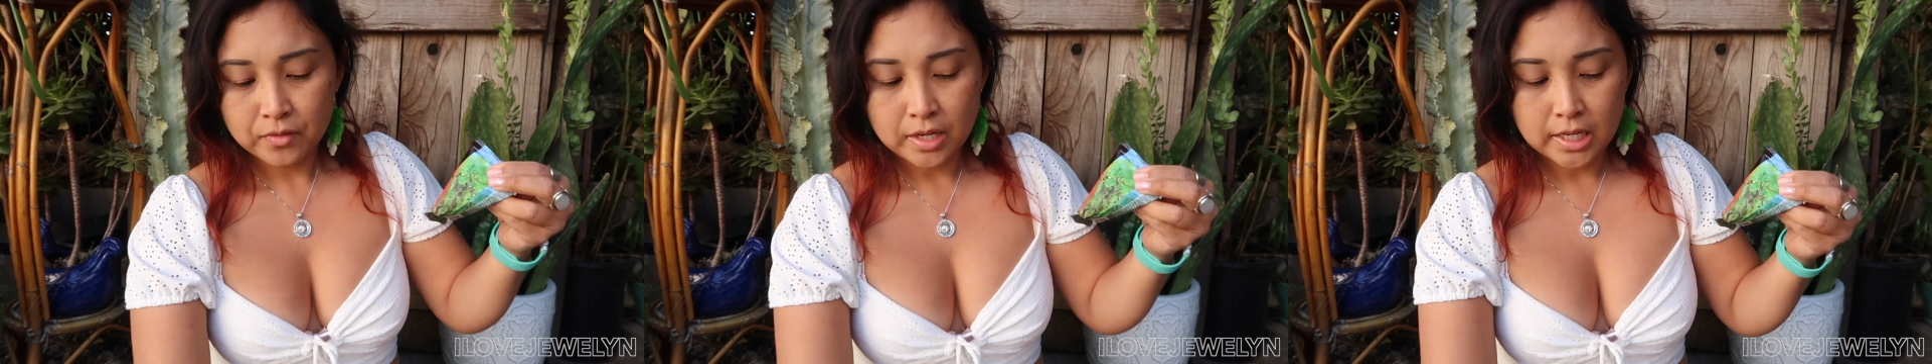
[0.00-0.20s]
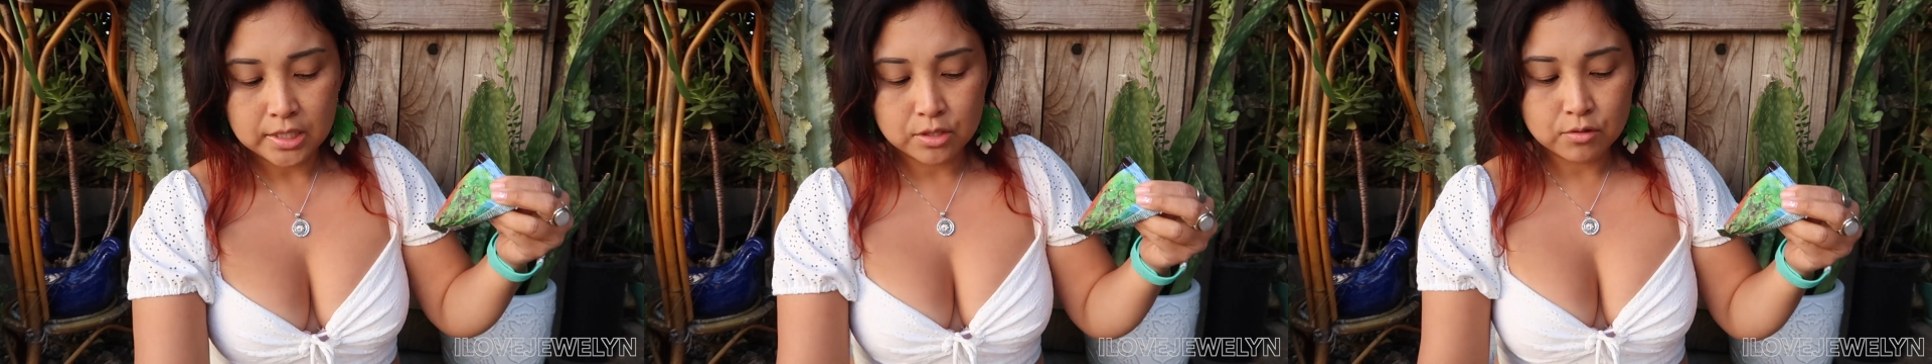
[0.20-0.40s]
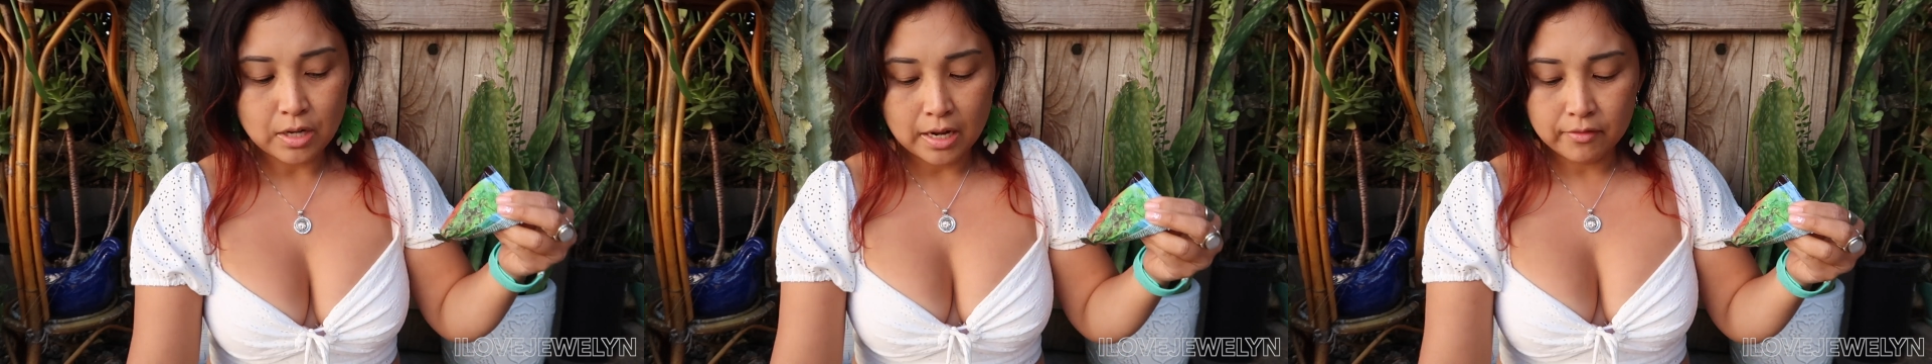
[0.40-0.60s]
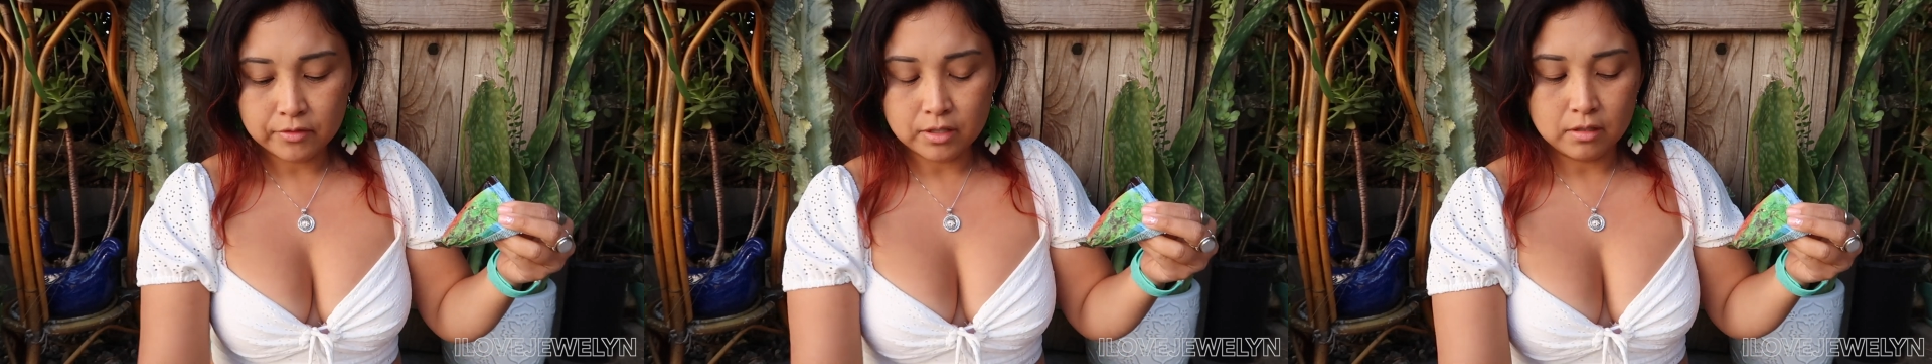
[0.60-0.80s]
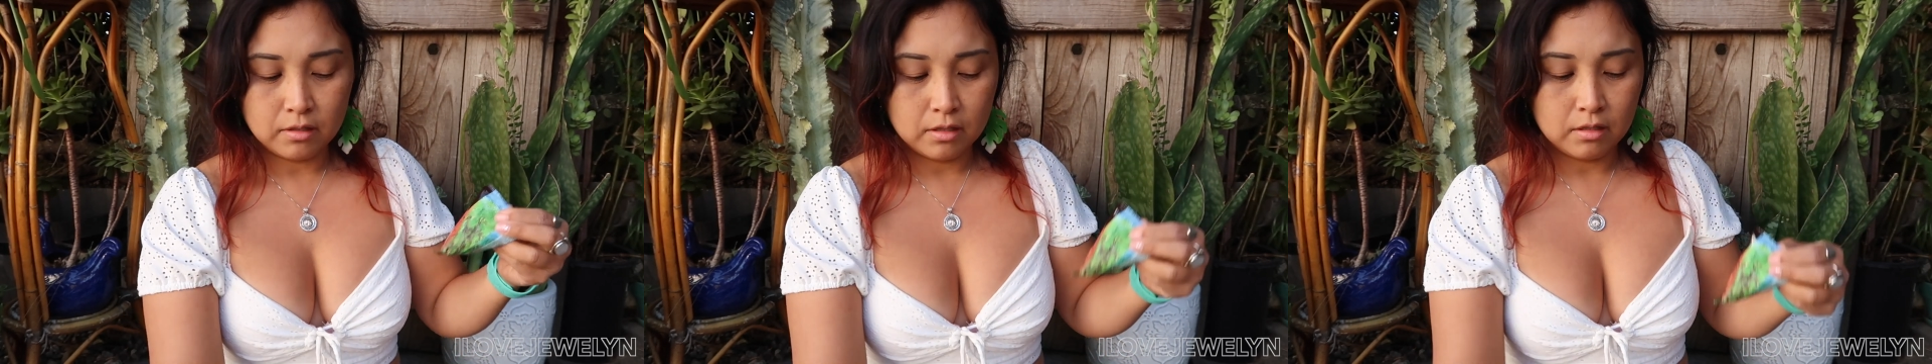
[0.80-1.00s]
I do have
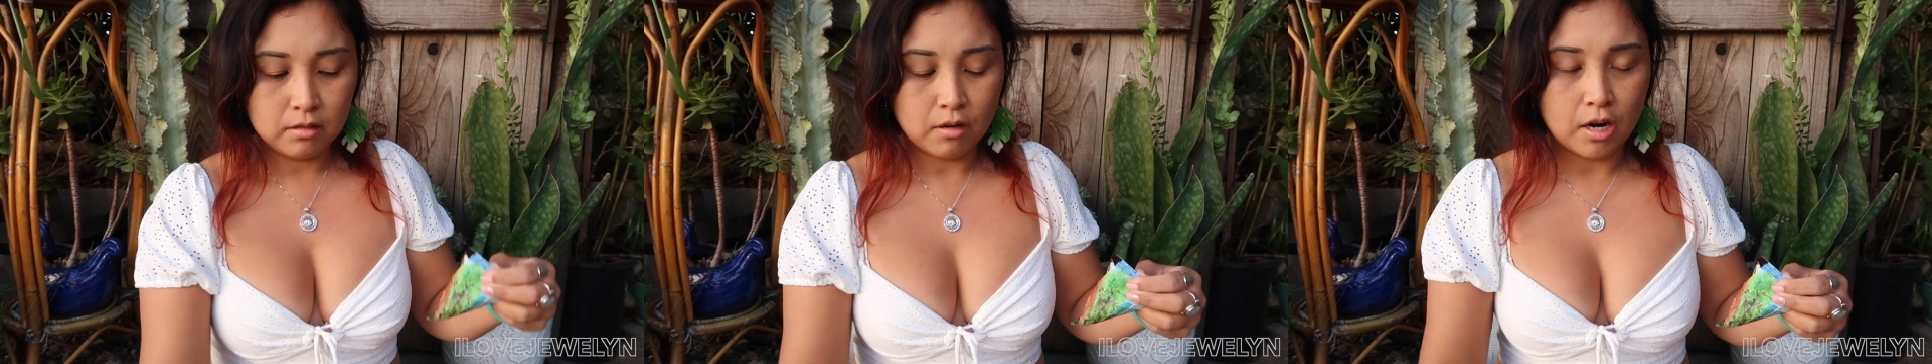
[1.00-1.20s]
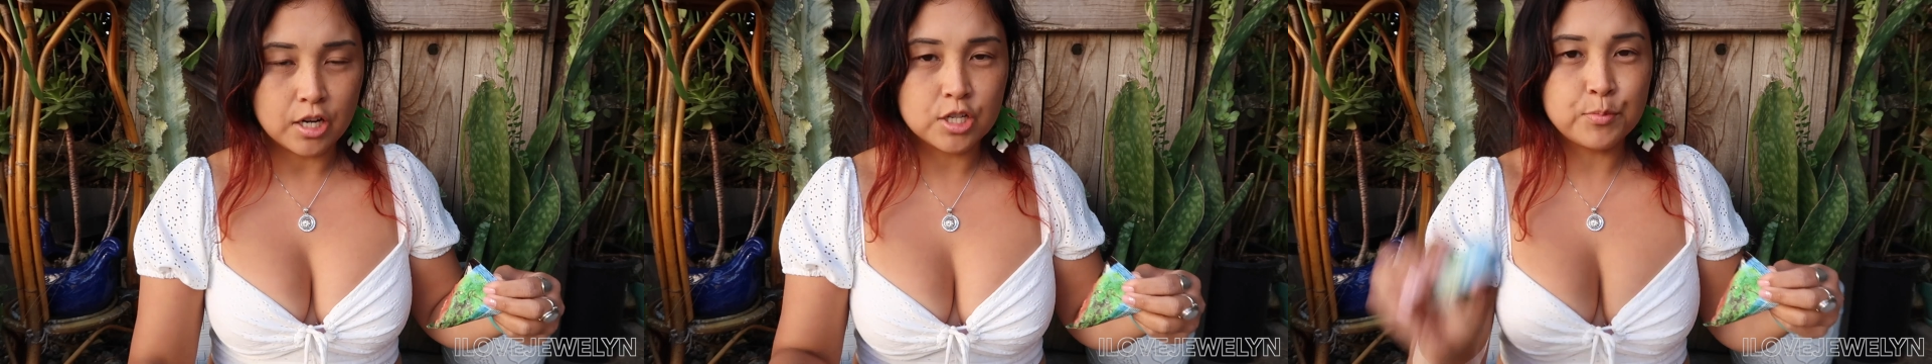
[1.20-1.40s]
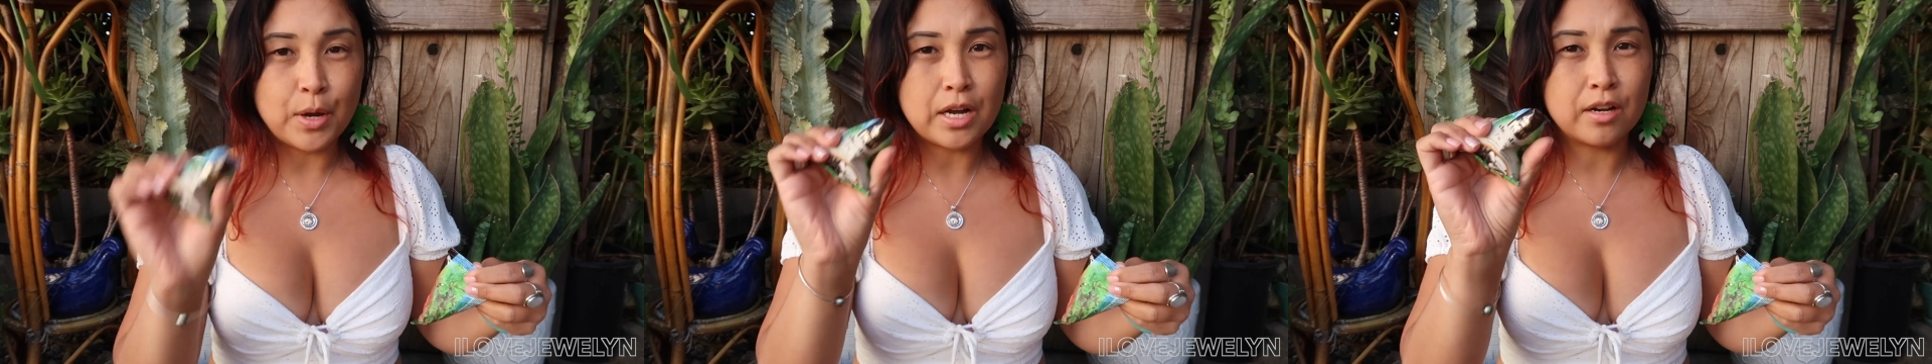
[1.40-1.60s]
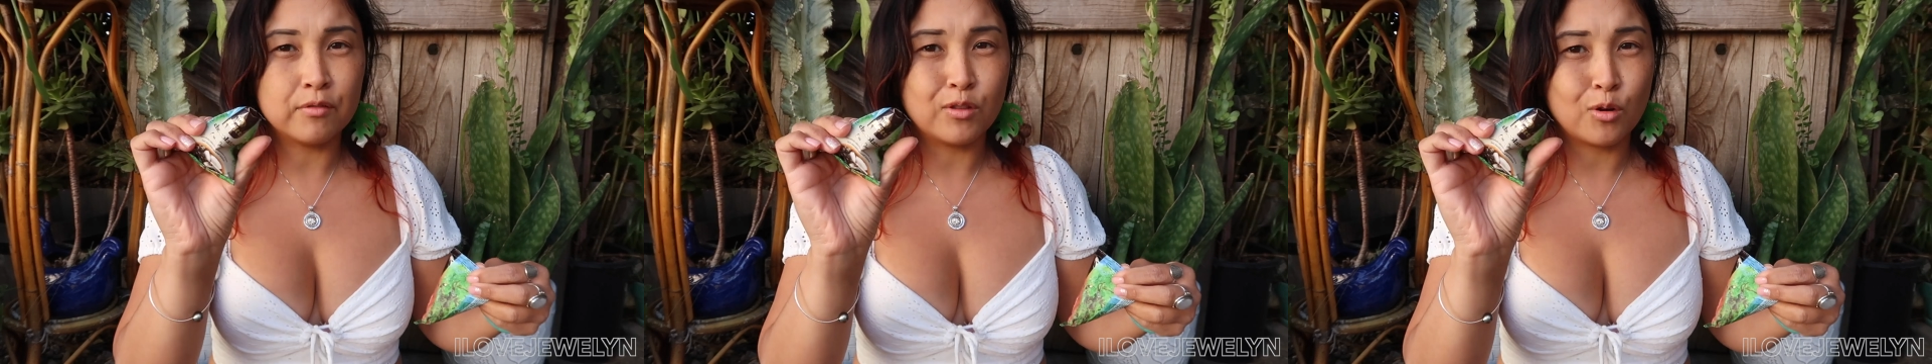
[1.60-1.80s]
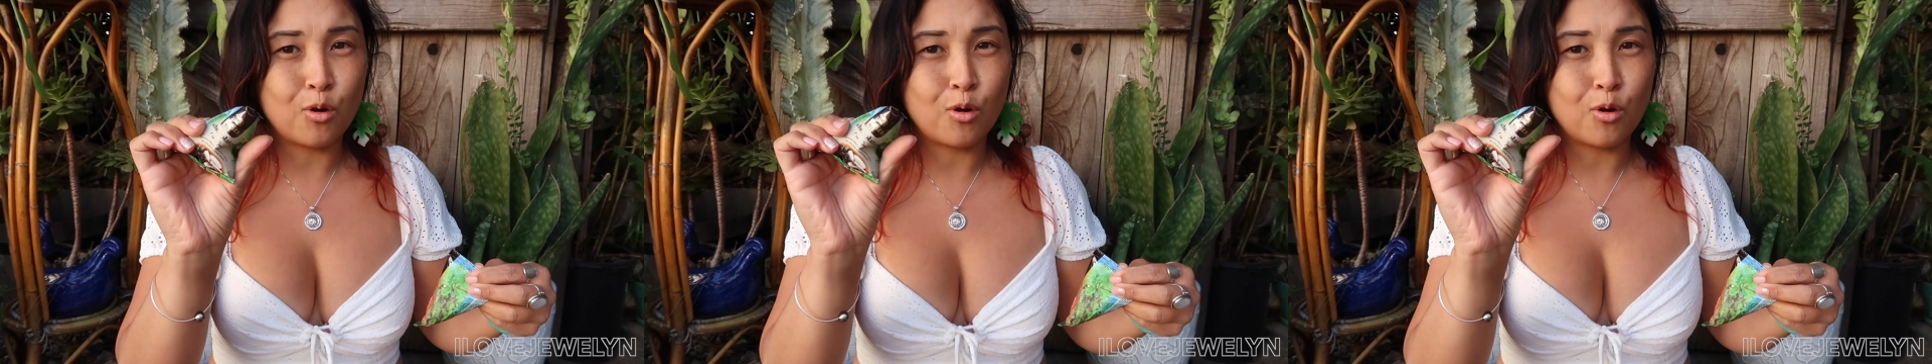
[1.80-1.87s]
the large bag of the